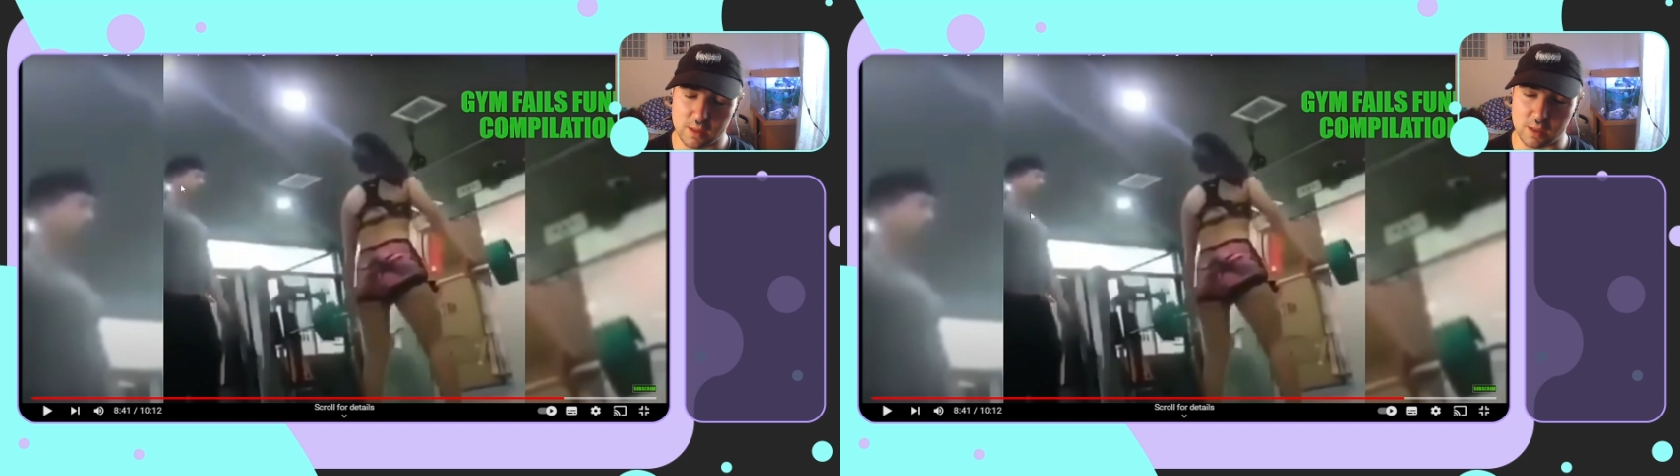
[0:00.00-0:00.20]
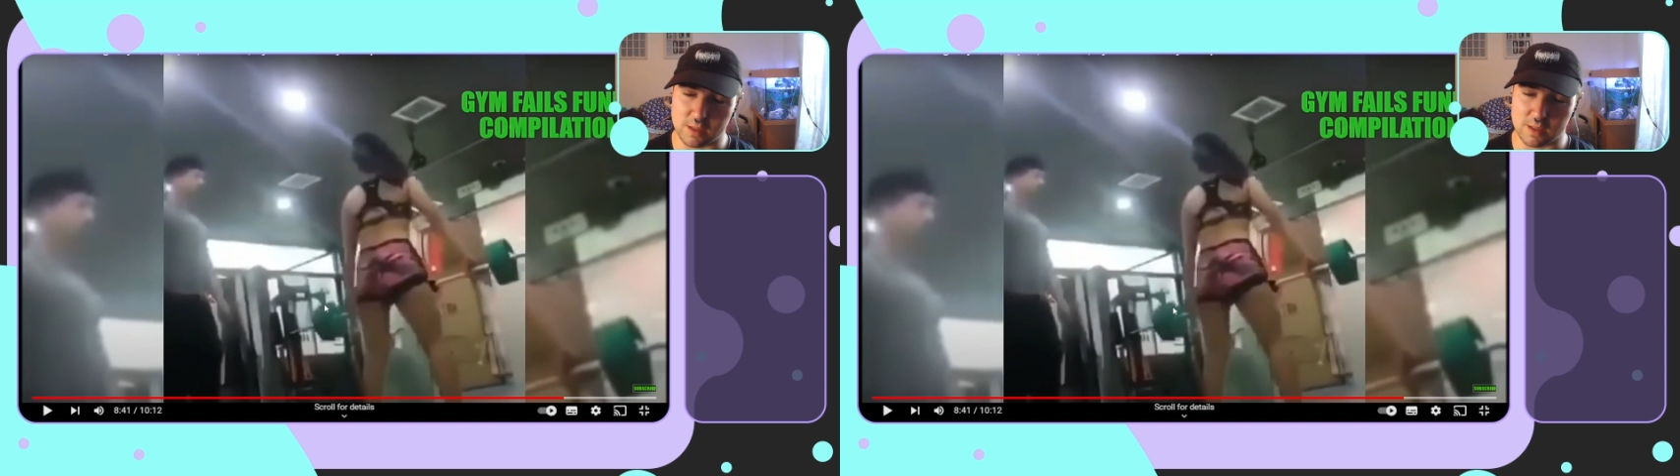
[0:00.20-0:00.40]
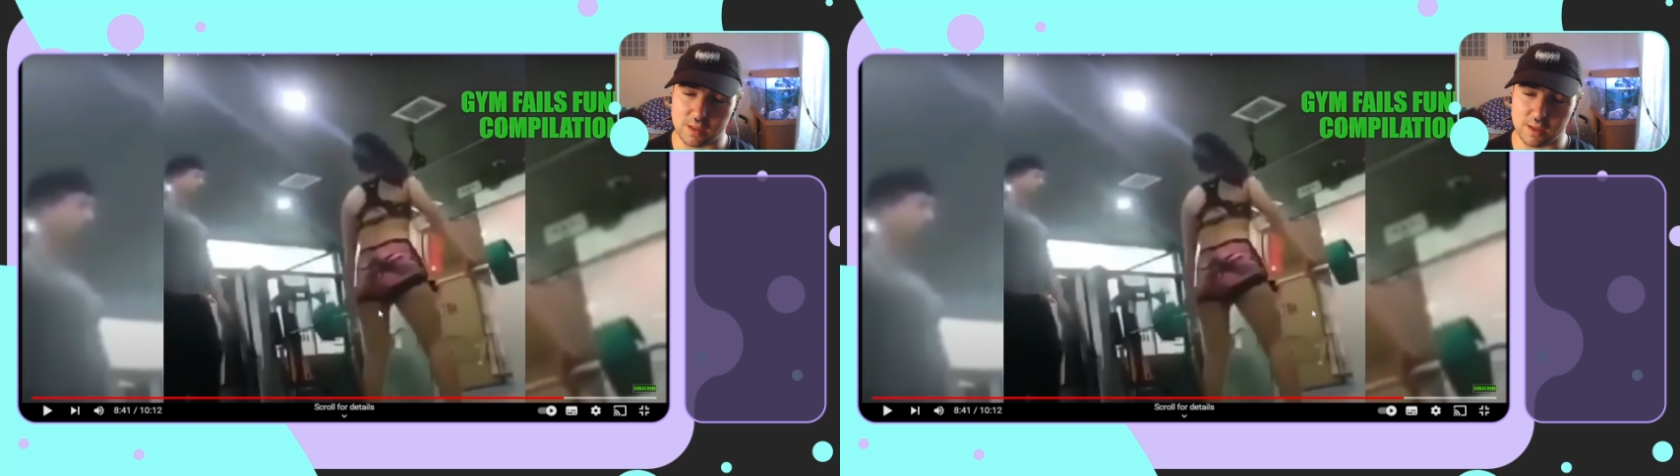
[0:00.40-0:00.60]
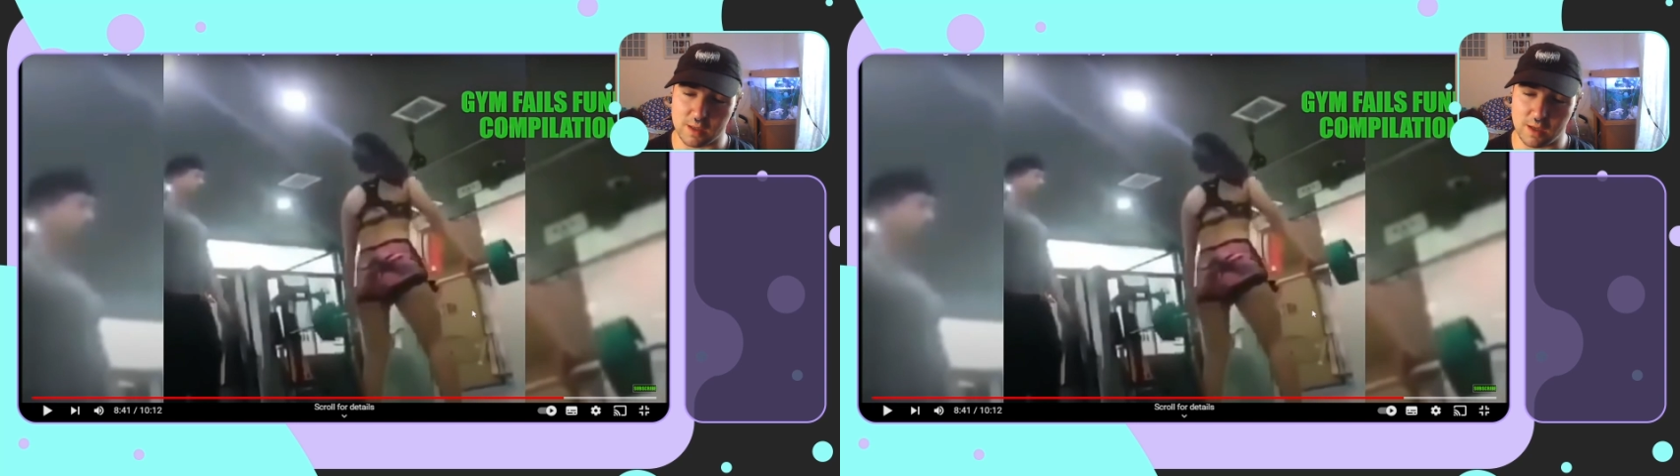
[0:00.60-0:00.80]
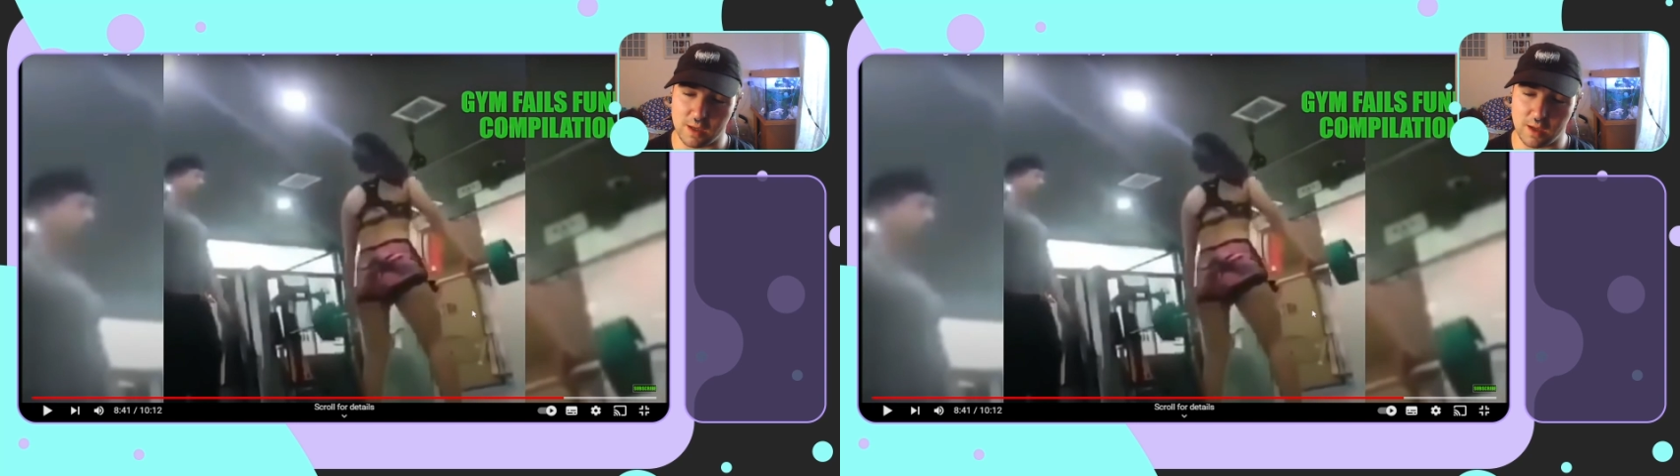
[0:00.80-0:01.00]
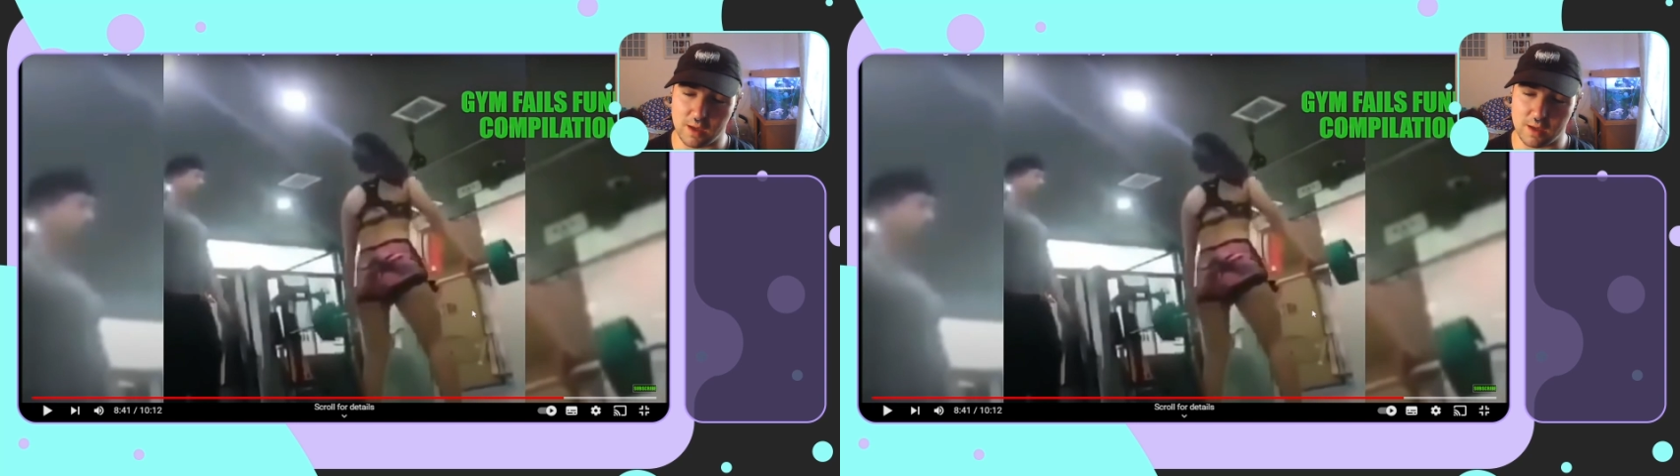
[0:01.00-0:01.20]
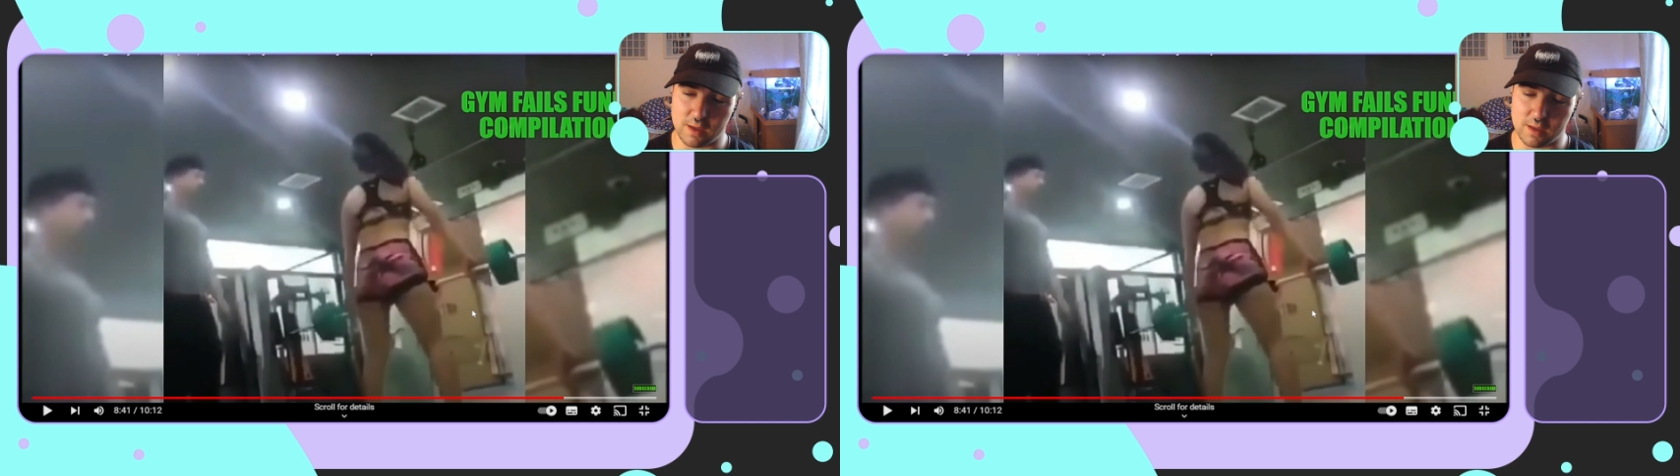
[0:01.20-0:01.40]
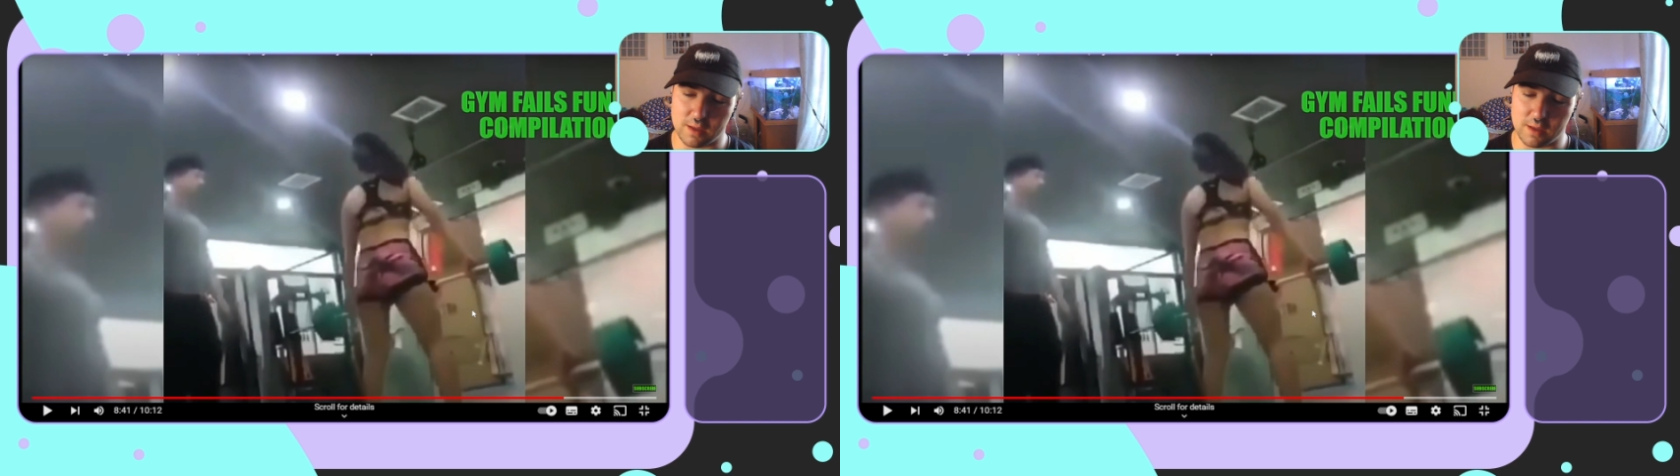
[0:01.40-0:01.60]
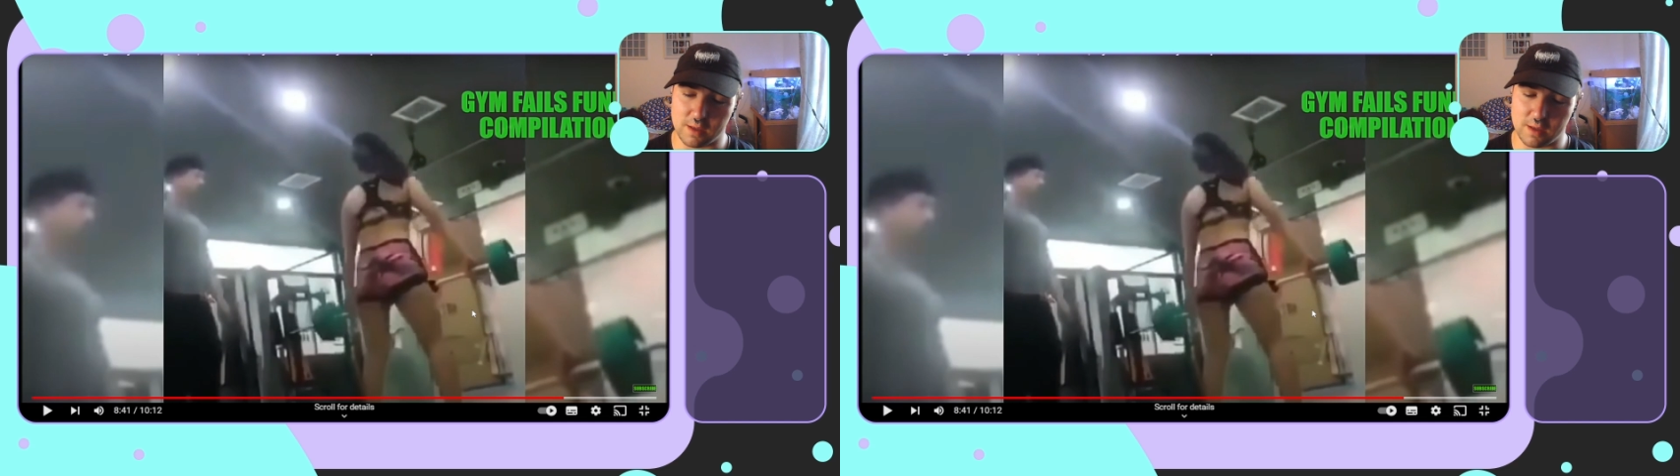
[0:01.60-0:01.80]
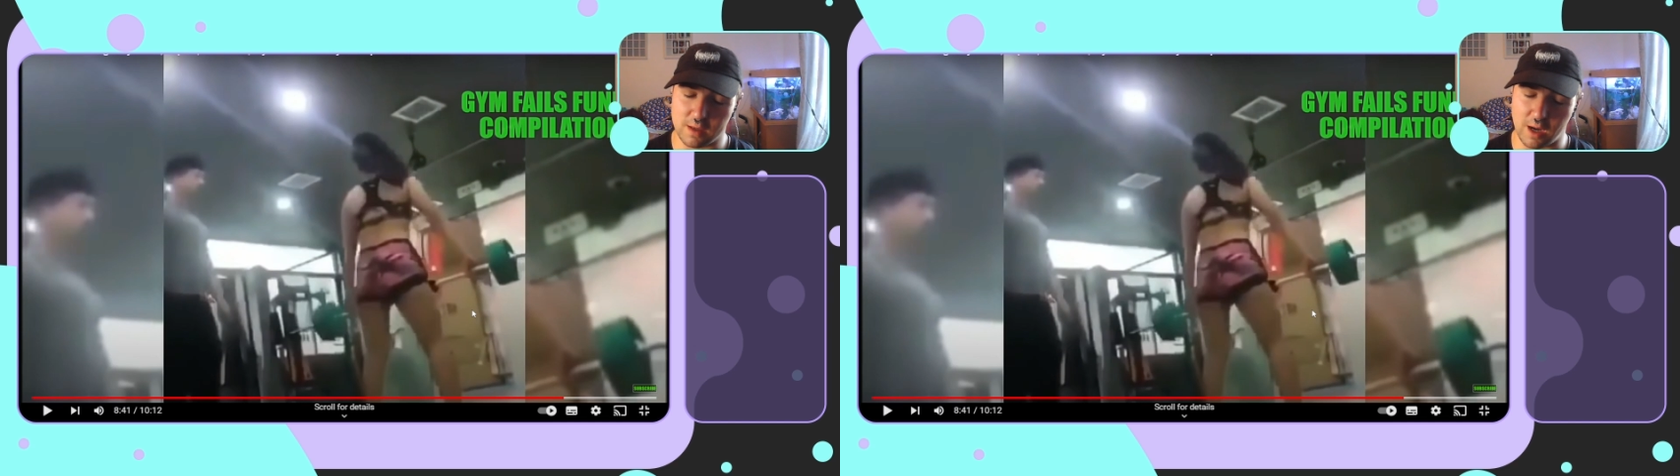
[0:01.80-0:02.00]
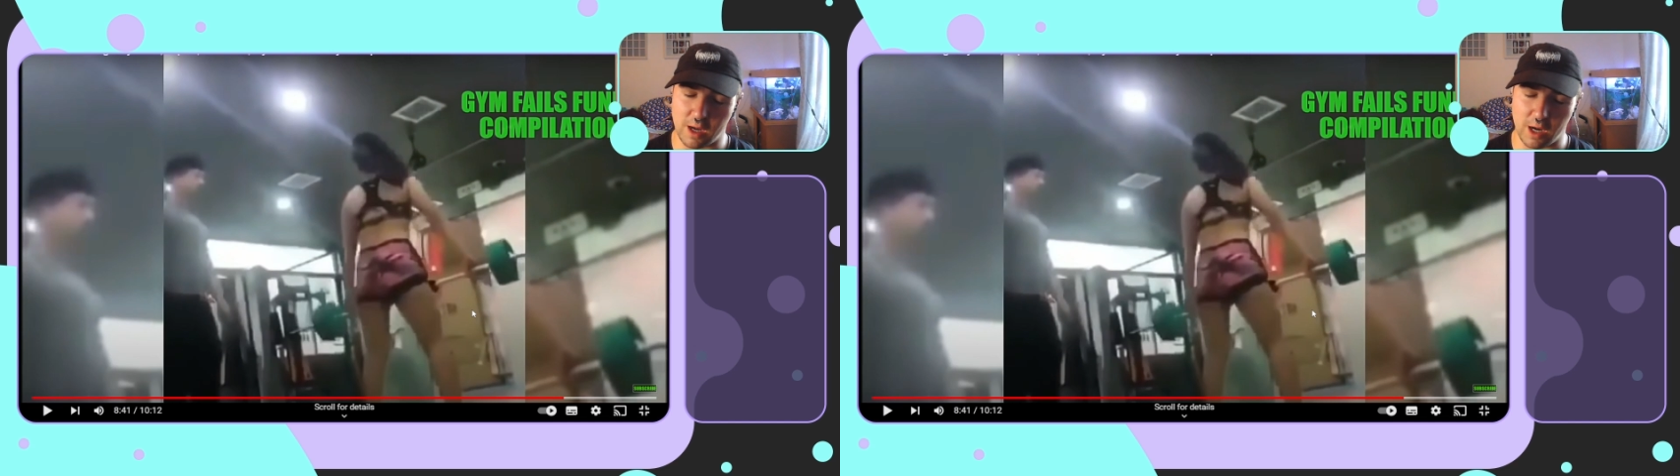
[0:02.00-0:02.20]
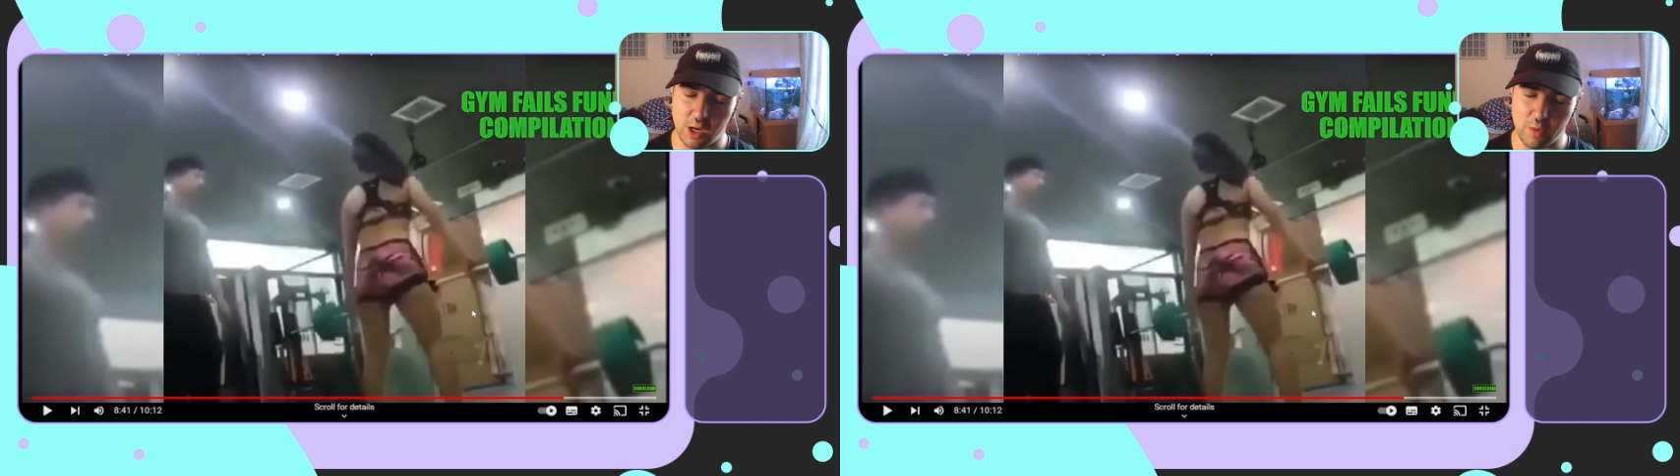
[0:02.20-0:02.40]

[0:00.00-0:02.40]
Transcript: because I,